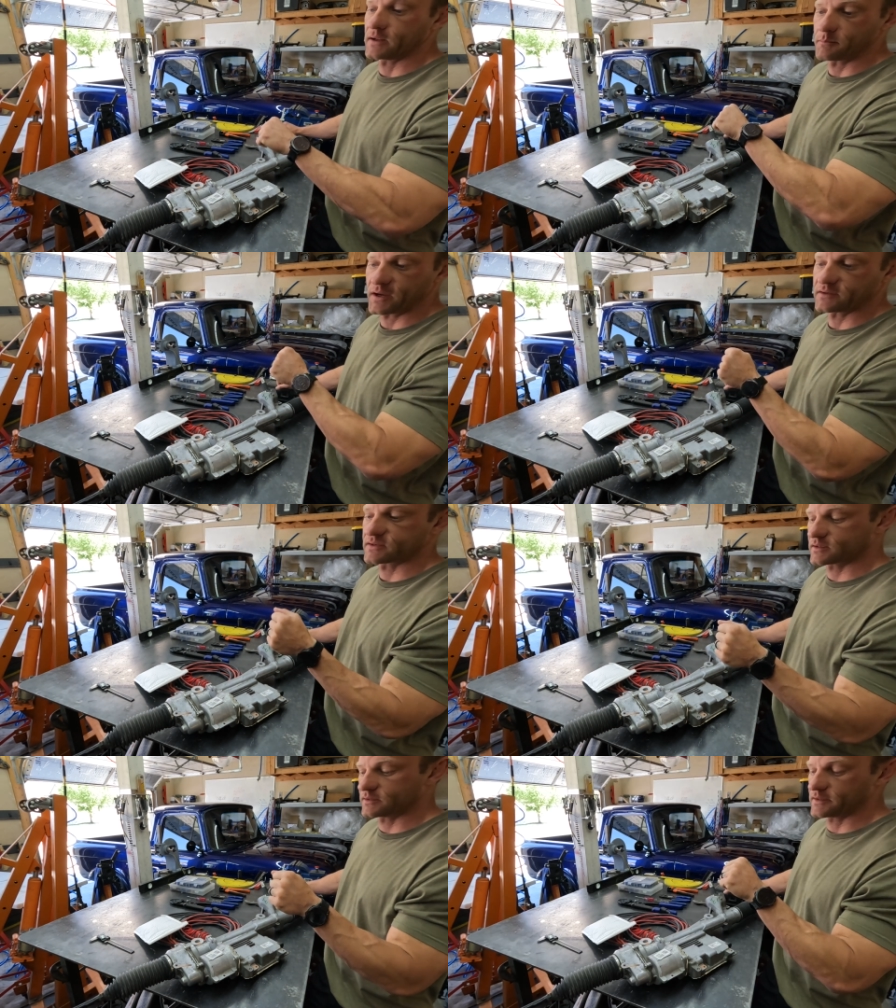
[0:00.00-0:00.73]
and it
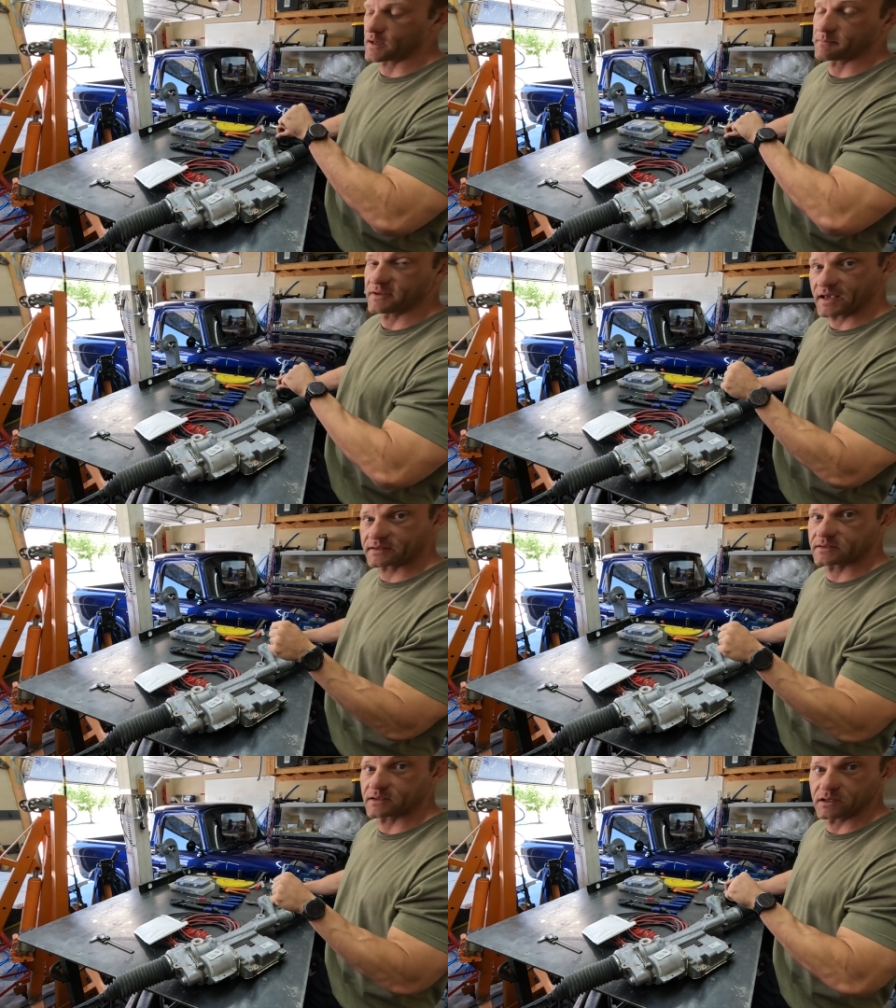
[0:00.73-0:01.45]
basically, I'm
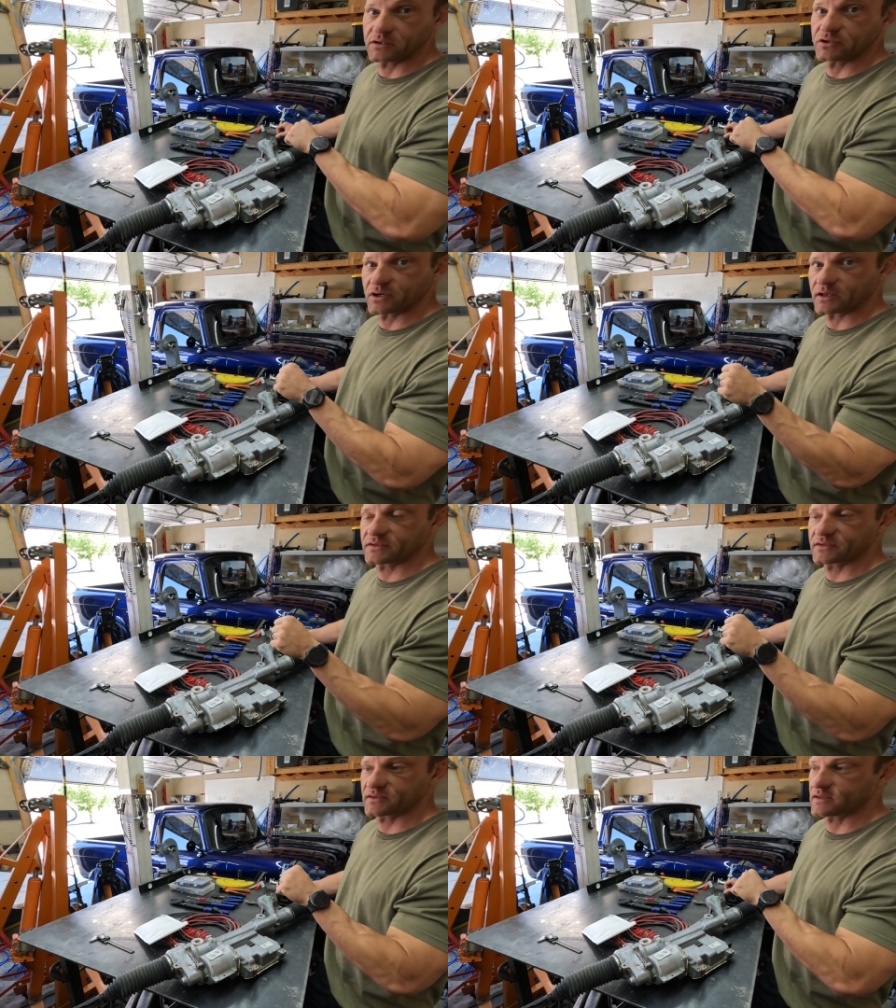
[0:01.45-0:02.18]
guessing,
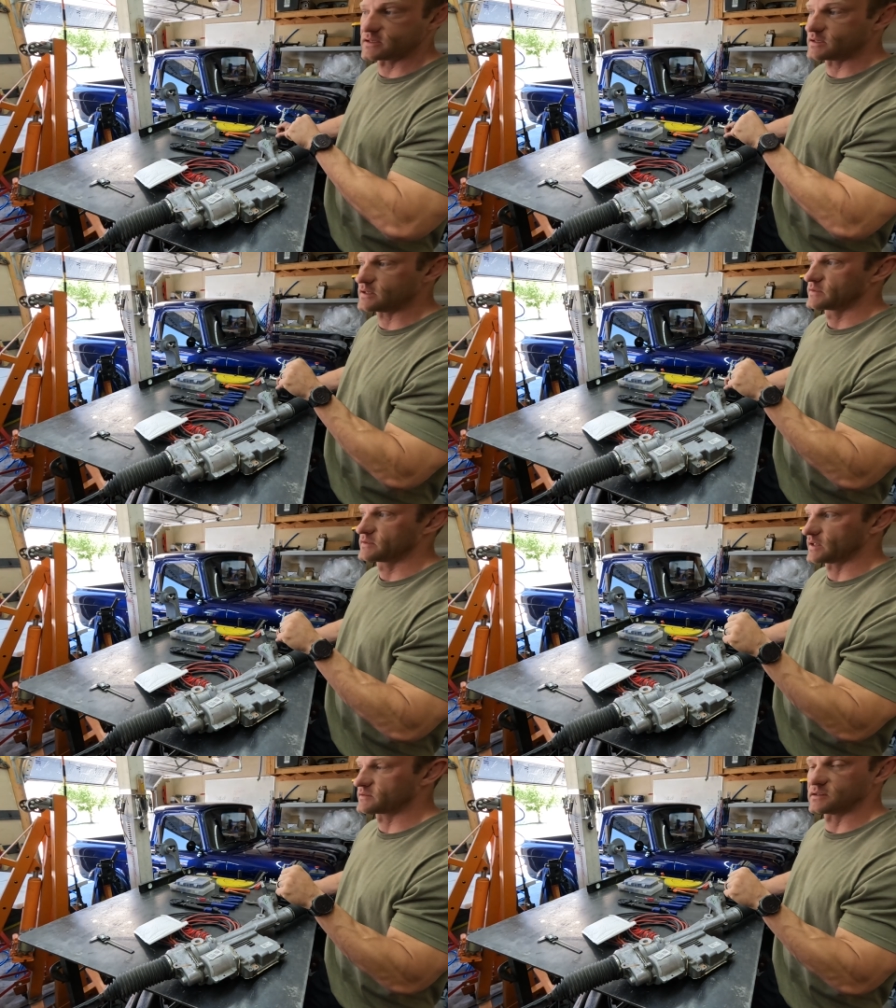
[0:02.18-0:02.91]
adjusts the
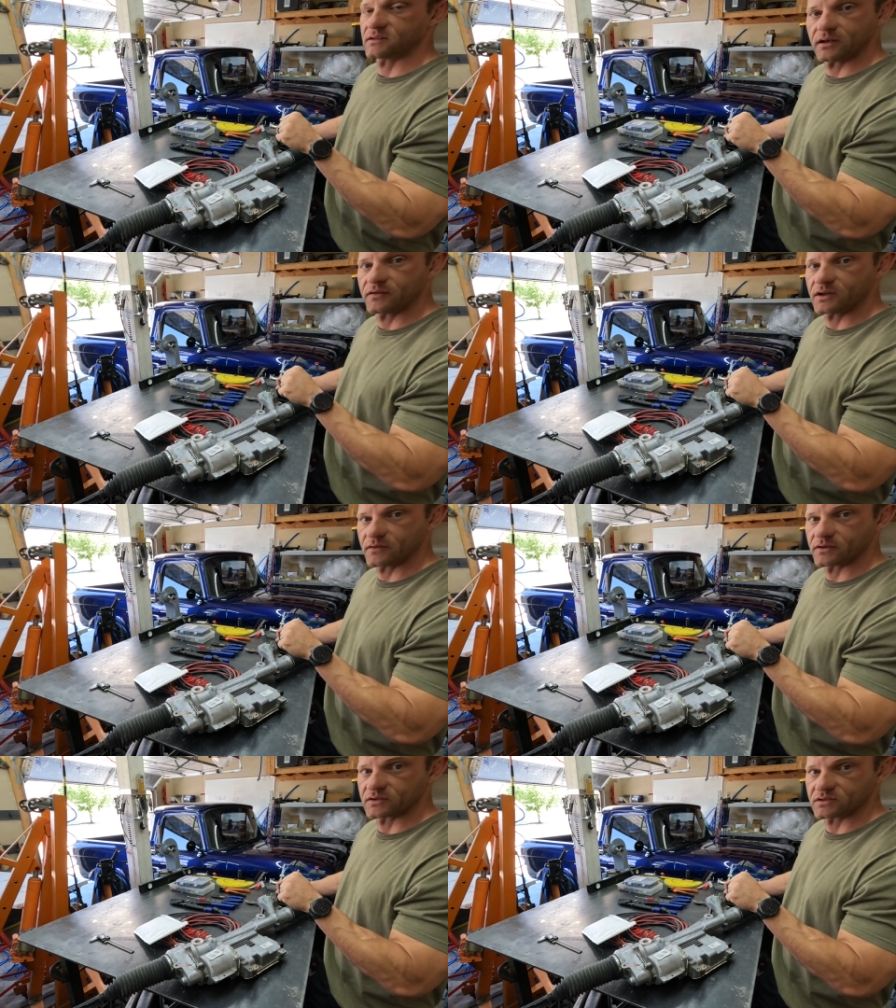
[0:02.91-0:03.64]
sensitivity
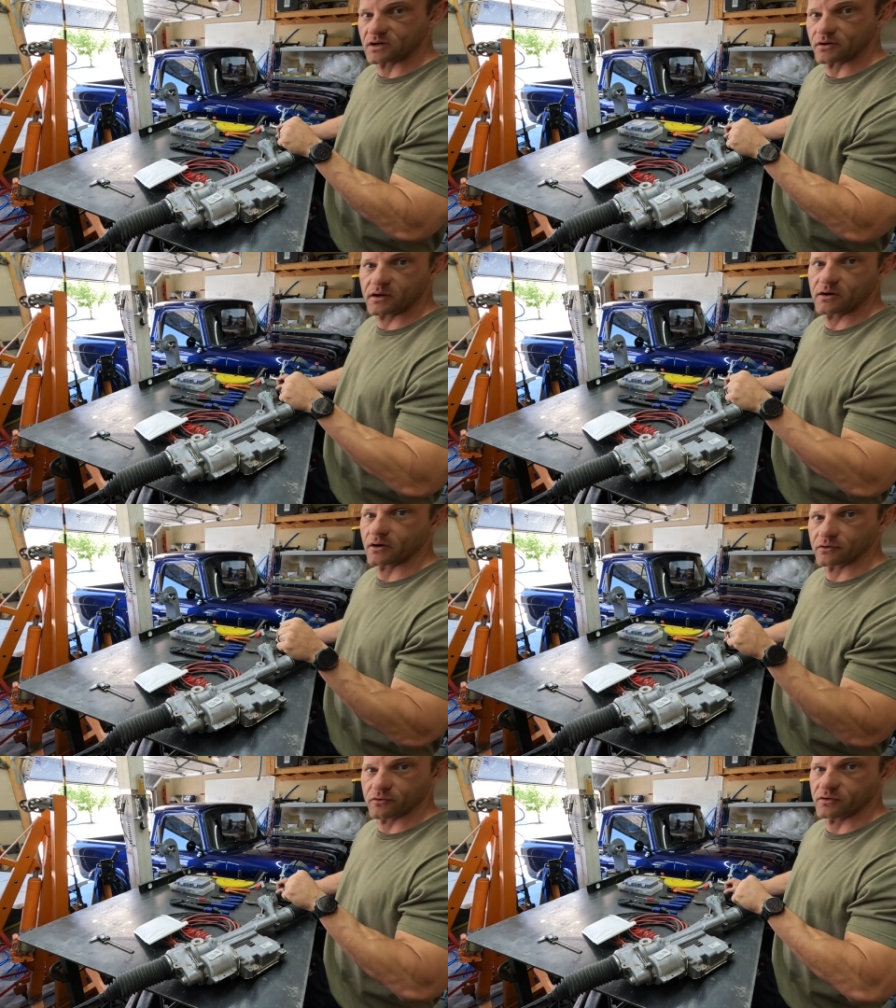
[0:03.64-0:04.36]
of the steering
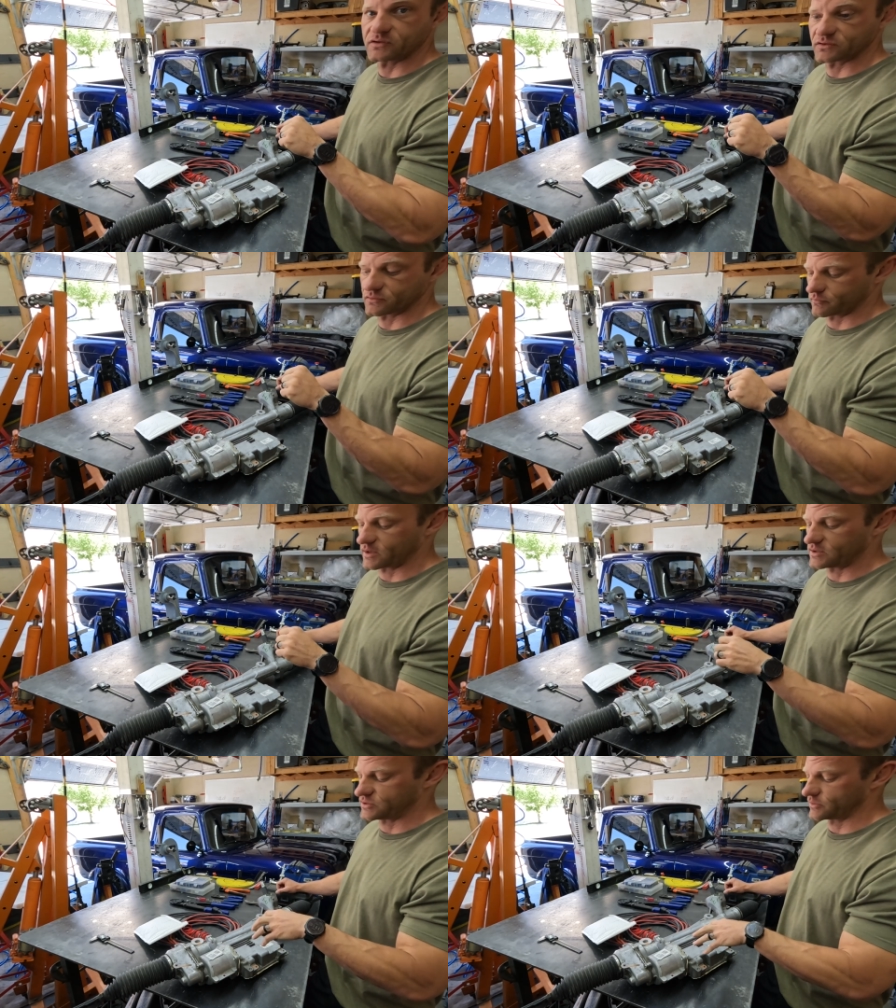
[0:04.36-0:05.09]
or increases the
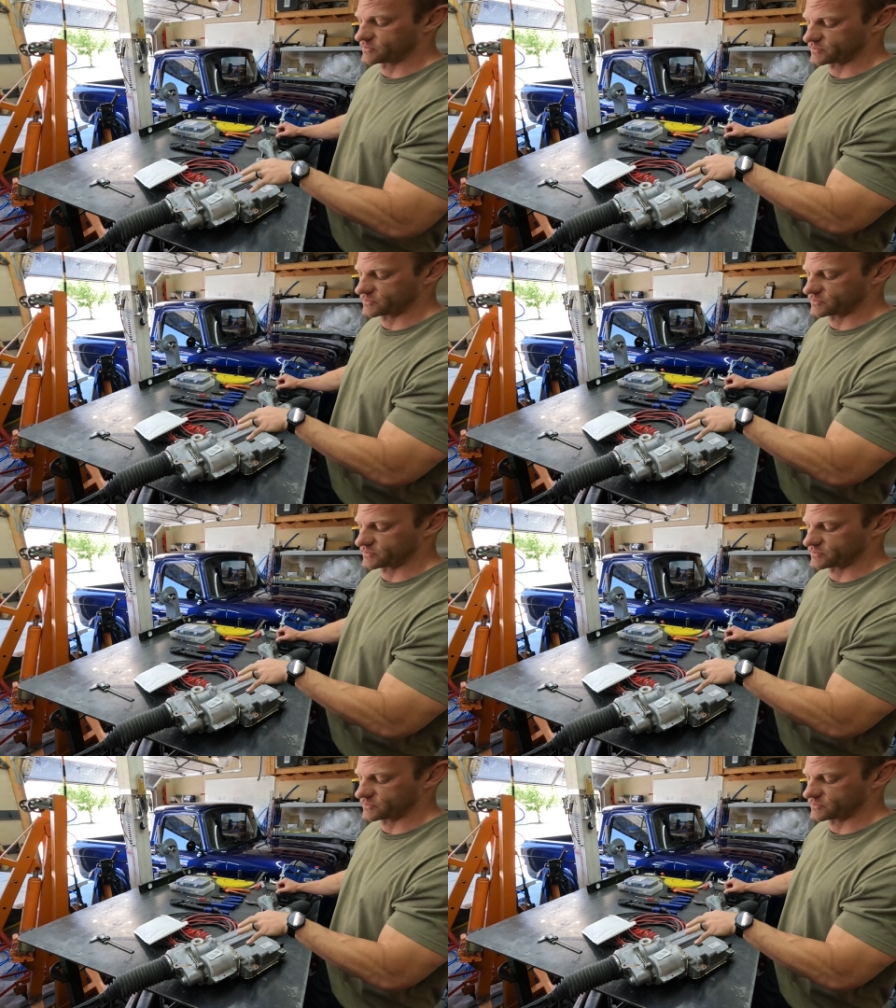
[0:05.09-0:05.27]
ratio.